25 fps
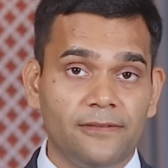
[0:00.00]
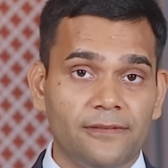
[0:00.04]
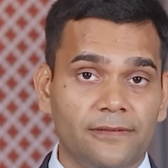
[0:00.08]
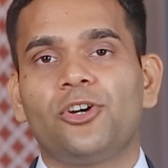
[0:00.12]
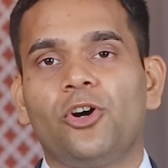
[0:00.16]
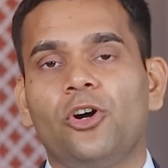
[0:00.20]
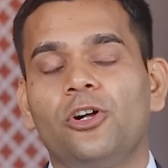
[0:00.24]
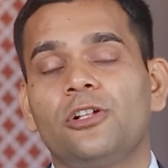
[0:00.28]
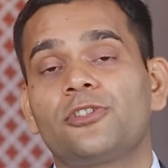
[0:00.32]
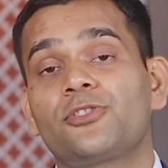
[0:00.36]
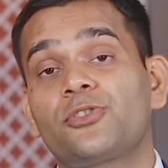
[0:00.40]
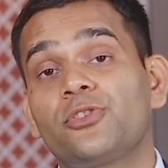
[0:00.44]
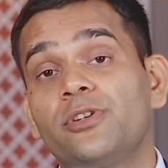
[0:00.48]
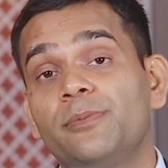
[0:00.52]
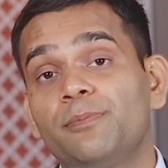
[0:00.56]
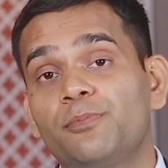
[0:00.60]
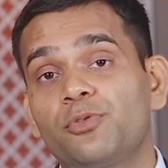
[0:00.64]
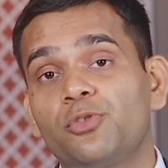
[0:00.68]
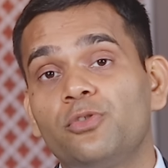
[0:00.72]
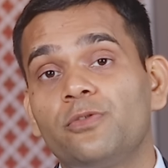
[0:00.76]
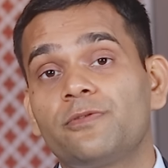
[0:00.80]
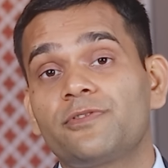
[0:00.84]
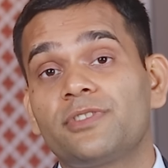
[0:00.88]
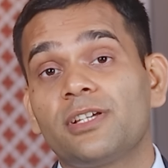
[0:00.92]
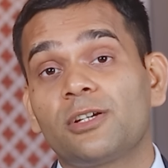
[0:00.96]
It also
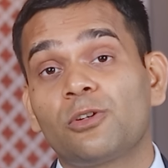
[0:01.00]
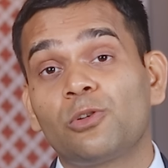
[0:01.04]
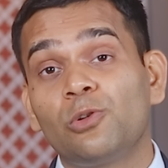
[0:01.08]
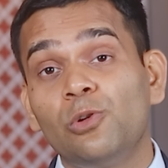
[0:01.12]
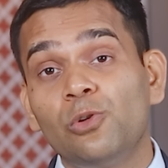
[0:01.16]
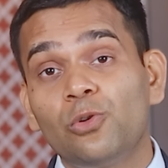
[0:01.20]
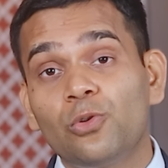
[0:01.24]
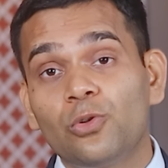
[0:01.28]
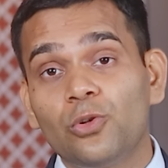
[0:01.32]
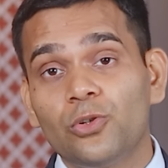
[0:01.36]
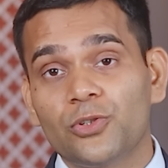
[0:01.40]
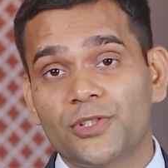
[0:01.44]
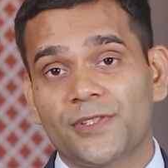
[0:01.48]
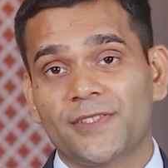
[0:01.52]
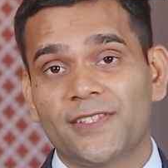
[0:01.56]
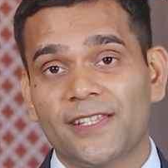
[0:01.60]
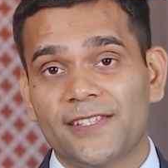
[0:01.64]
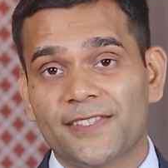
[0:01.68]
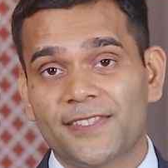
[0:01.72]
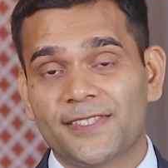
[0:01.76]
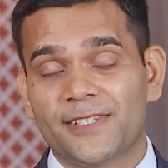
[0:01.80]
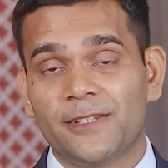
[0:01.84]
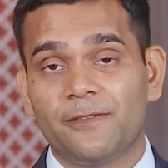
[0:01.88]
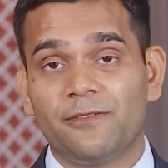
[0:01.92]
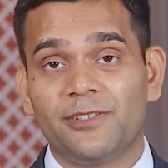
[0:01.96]
improves the glucose
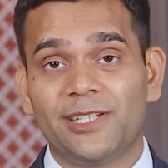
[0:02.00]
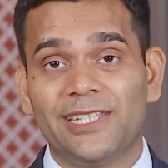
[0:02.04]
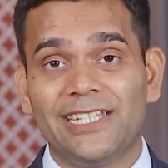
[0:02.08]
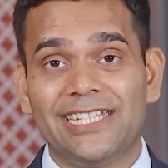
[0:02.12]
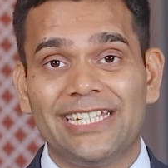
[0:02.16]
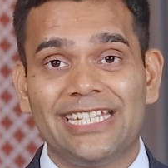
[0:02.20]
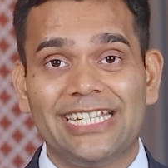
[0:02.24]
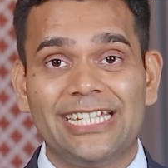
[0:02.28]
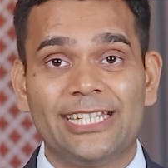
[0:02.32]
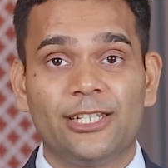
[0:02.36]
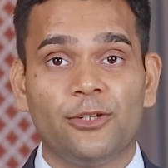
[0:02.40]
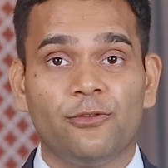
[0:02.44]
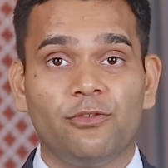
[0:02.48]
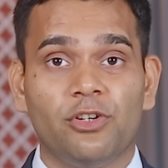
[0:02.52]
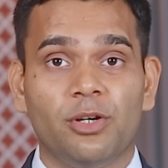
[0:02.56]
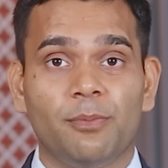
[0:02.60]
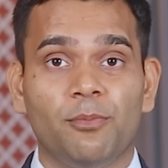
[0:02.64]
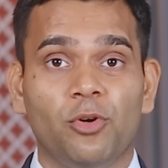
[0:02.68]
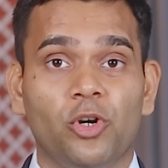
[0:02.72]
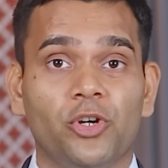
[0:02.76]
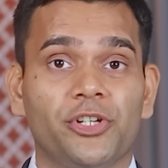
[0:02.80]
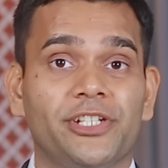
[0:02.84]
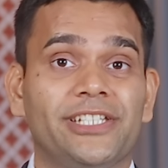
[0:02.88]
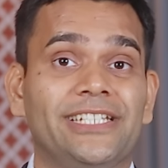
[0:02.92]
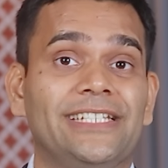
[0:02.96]
sensitivity in our
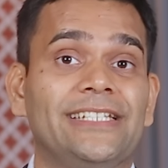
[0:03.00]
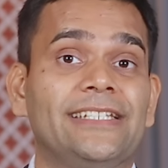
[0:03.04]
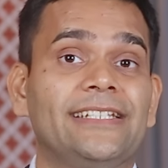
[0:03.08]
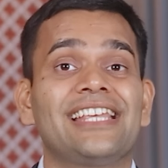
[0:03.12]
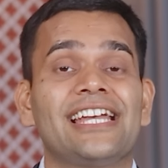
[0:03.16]
body.